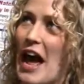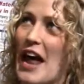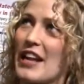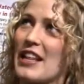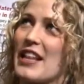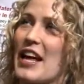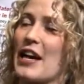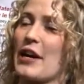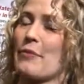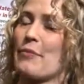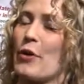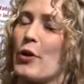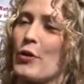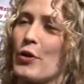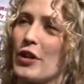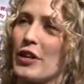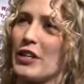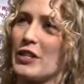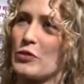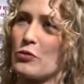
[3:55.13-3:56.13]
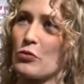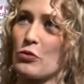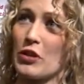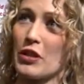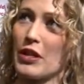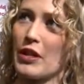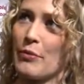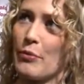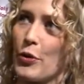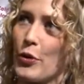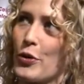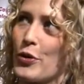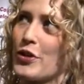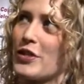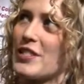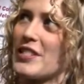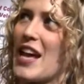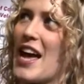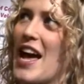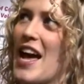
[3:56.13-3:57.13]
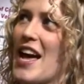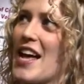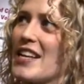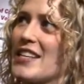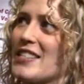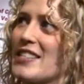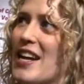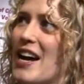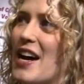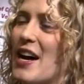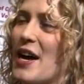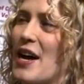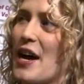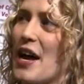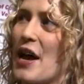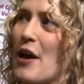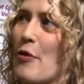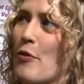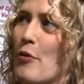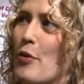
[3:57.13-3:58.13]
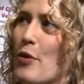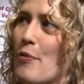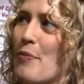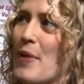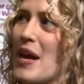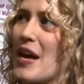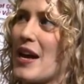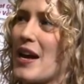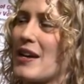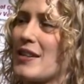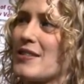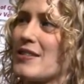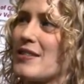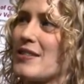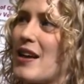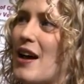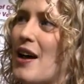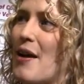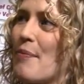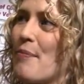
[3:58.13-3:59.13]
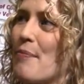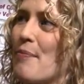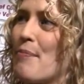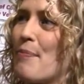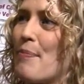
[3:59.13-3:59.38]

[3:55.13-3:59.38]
adding that component is really important, and uh, it would make us um,